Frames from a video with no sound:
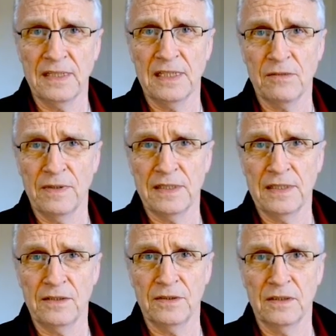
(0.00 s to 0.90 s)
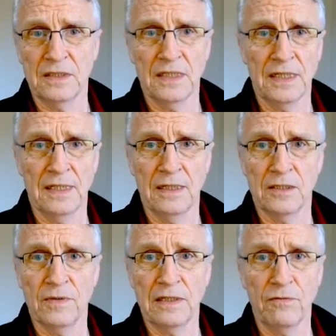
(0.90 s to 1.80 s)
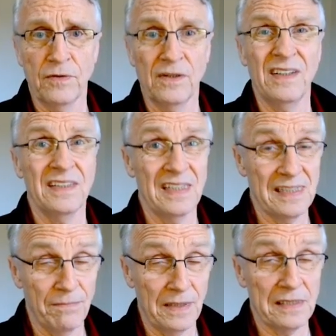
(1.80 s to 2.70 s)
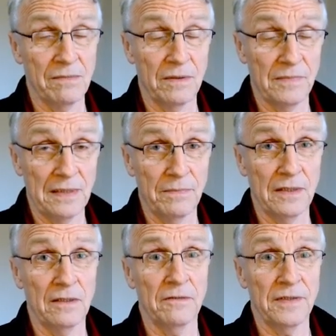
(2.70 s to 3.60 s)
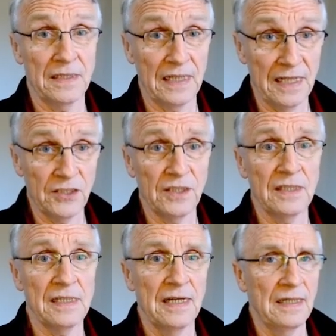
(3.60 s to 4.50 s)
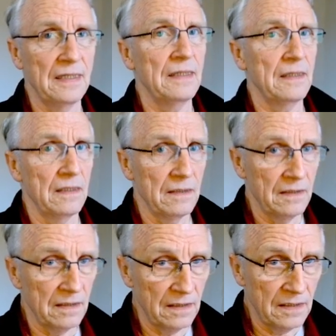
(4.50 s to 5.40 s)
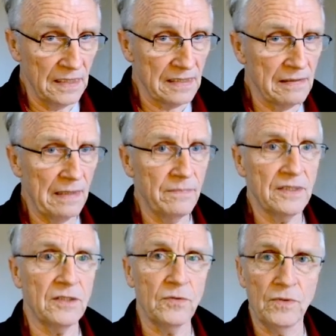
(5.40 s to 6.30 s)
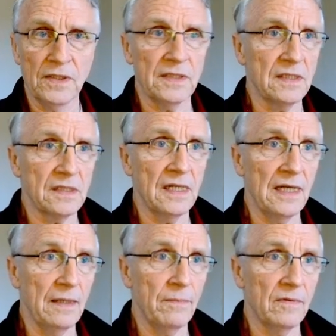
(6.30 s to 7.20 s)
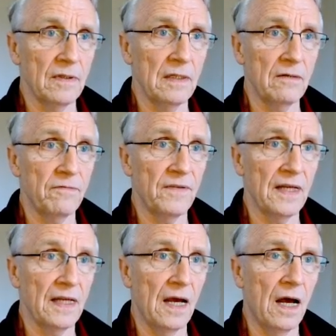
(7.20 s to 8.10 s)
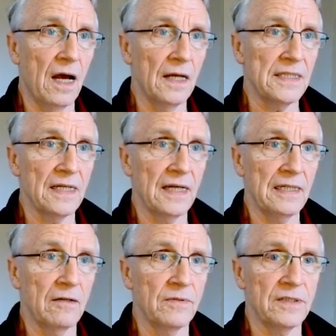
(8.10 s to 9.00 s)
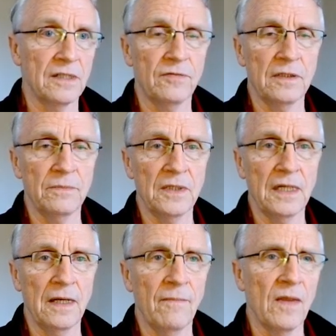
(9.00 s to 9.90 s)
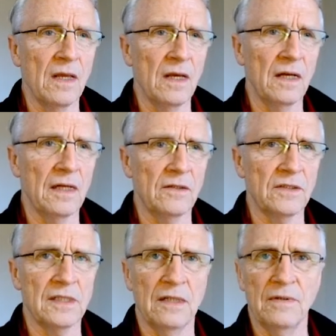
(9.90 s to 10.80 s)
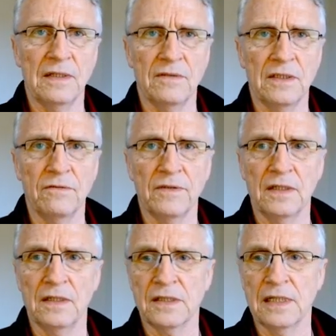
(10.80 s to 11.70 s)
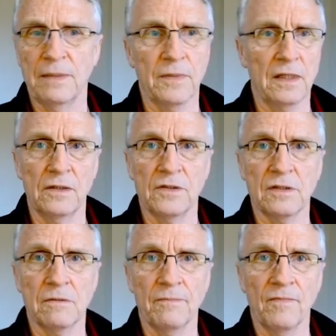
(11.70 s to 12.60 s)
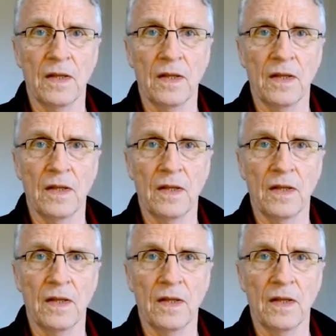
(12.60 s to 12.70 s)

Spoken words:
set is 1024. That's the maximum number of iterations. These numbers do not escape if they are iterated with this formula, and outside we have the different escape counts.